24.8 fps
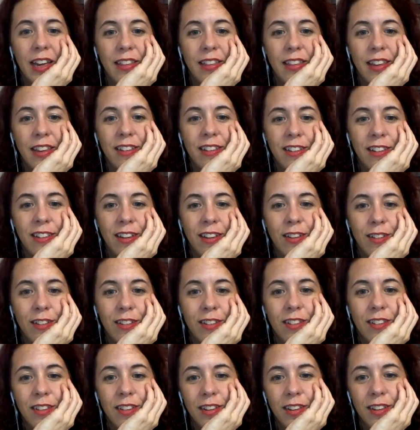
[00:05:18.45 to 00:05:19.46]
That
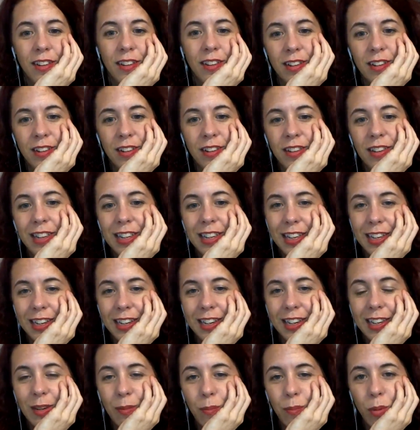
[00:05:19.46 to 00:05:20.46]
sounds like it'd
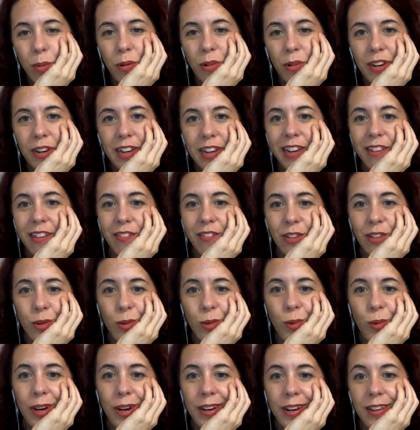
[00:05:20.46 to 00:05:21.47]
get boring after a
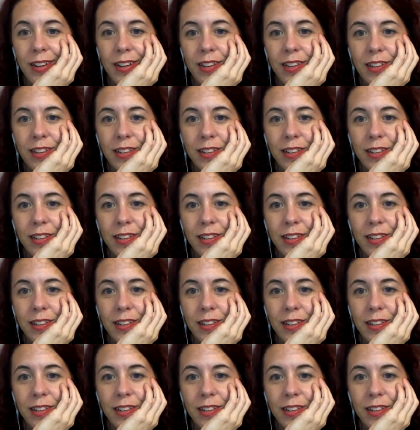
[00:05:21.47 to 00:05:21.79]
while.